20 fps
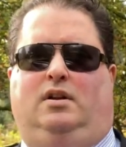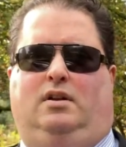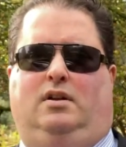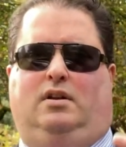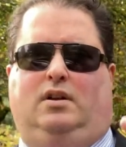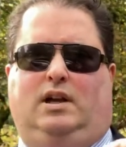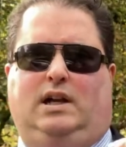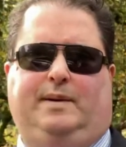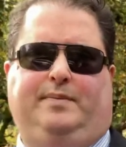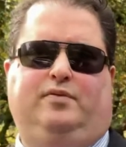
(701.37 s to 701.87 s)

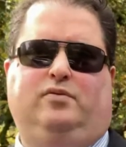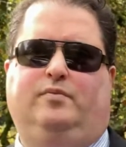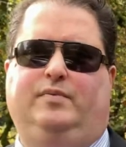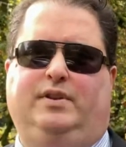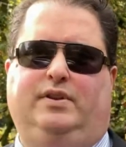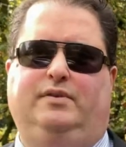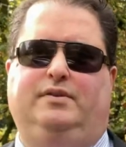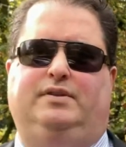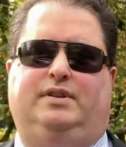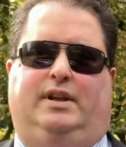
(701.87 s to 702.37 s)
Apple
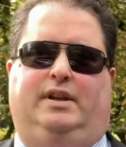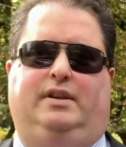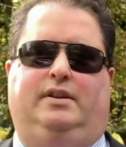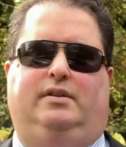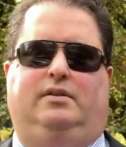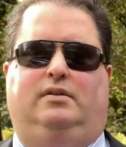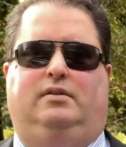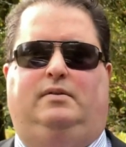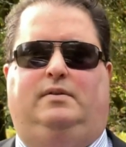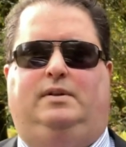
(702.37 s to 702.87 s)
Music.
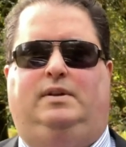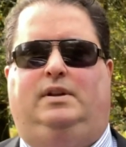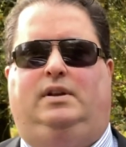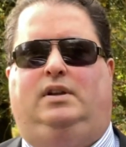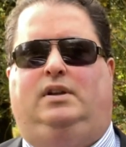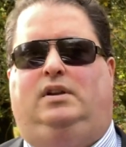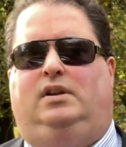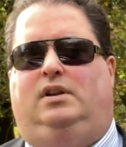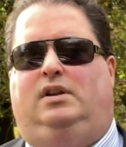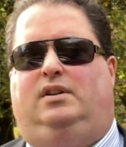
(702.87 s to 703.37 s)

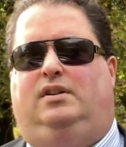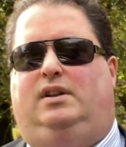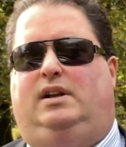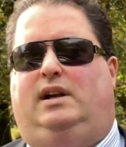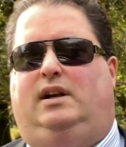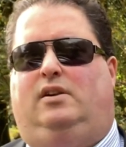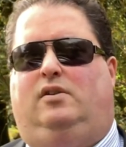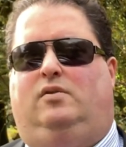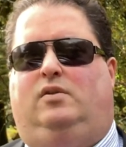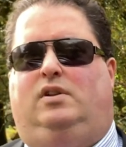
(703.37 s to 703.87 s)

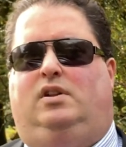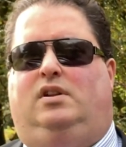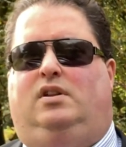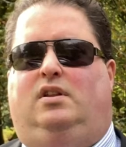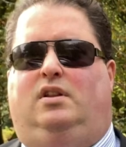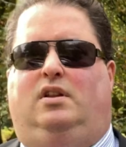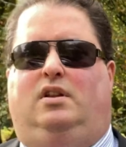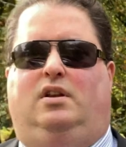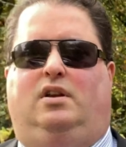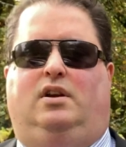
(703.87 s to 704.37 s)
Now,
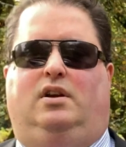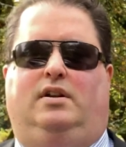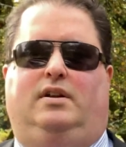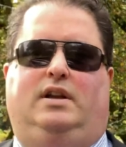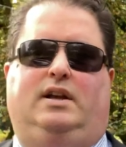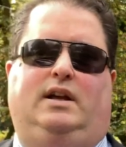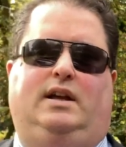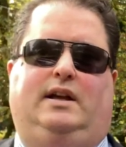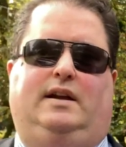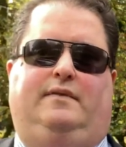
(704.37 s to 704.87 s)
I
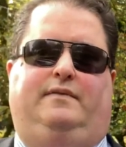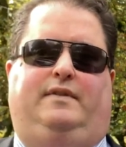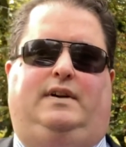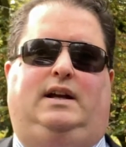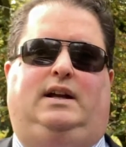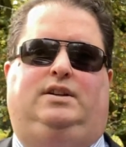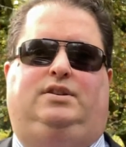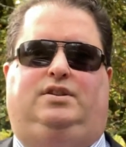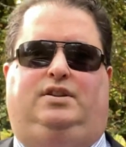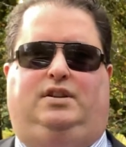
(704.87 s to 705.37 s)
have
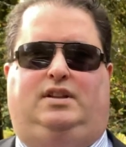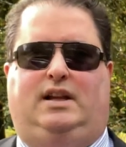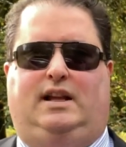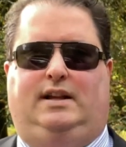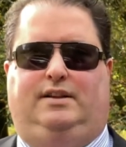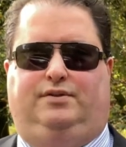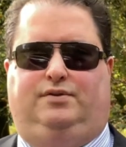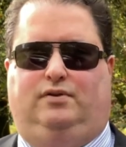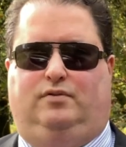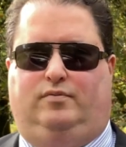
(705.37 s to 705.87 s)
actually
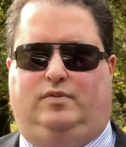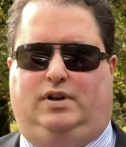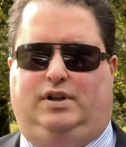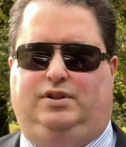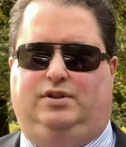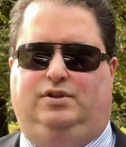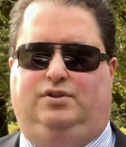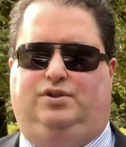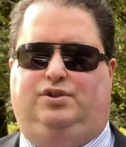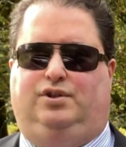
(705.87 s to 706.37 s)
cancelled my
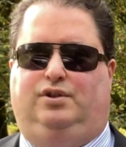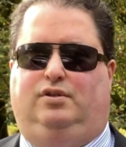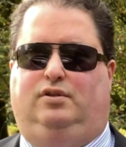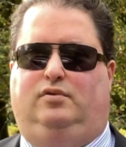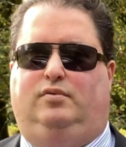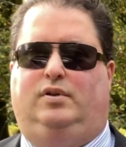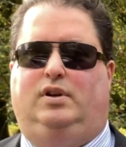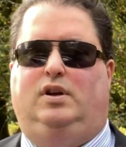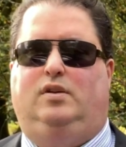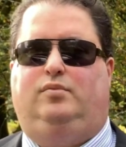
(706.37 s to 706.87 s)
YouTube
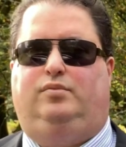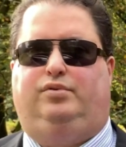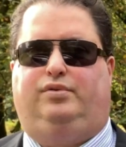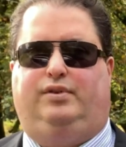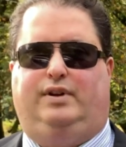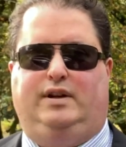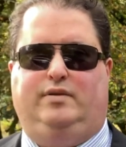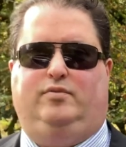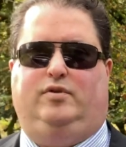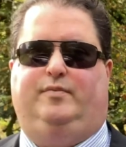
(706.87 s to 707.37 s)

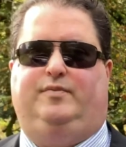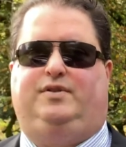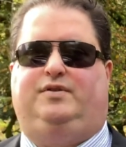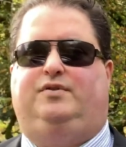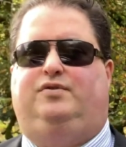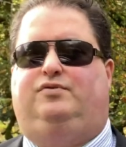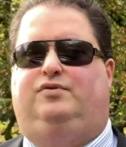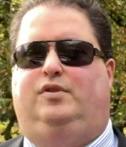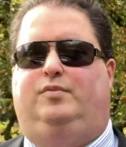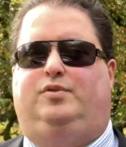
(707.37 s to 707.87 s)
Premium
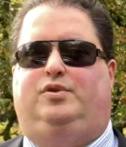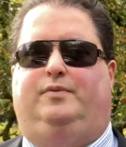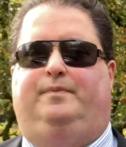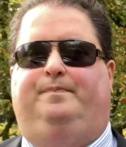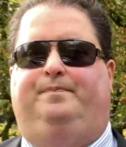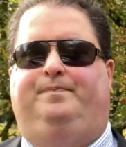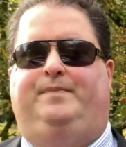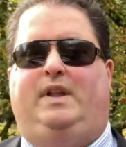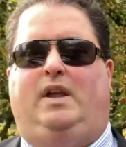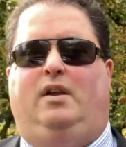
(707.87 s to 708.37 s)
subscription,
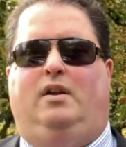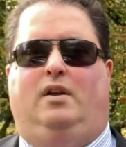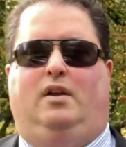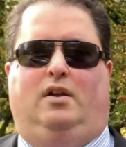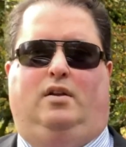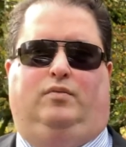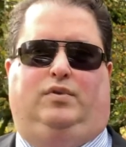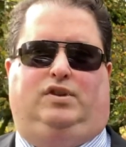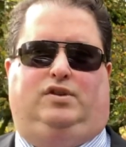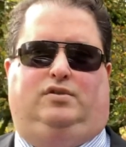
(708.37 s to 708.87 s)

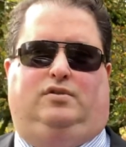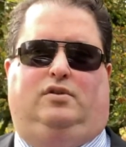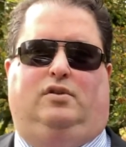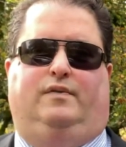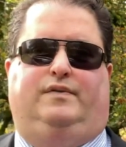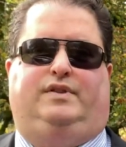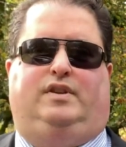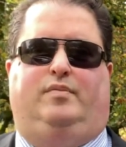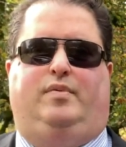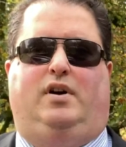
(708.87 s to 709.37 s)
which
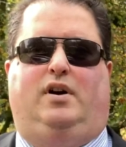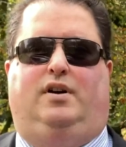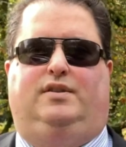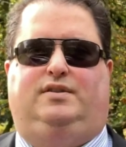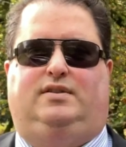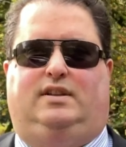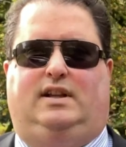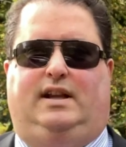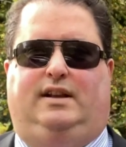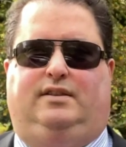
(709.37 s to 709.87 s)
obviously part of
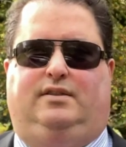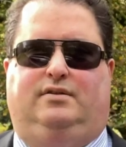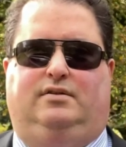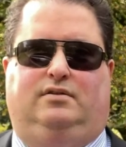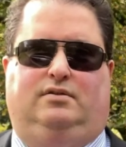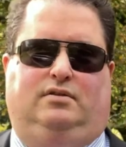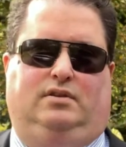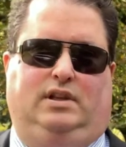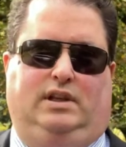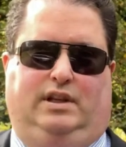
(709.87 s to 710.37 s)
that,
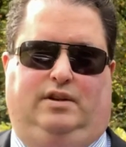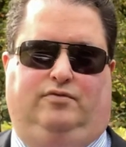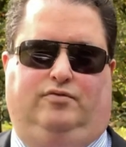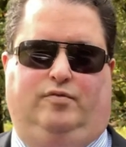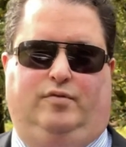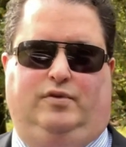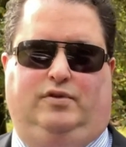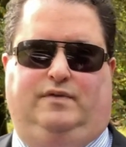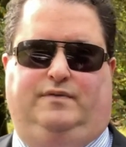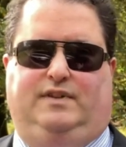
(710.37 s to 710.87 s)
it
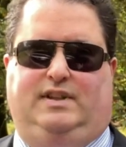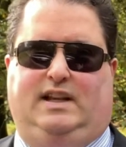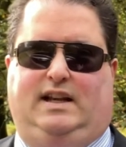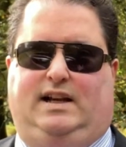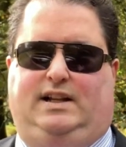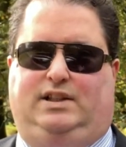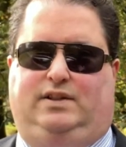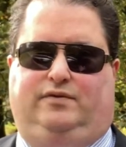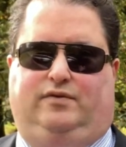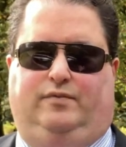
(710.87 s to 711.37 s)
removed the
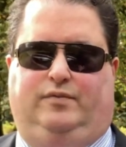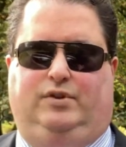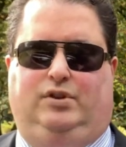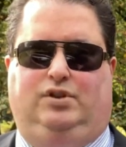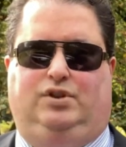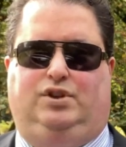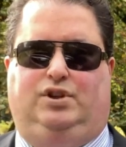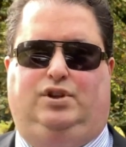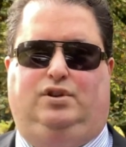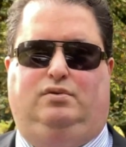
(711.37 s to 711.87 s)
ads from
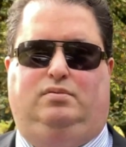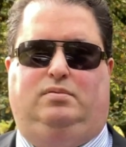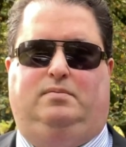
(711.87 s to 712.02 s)
YouTube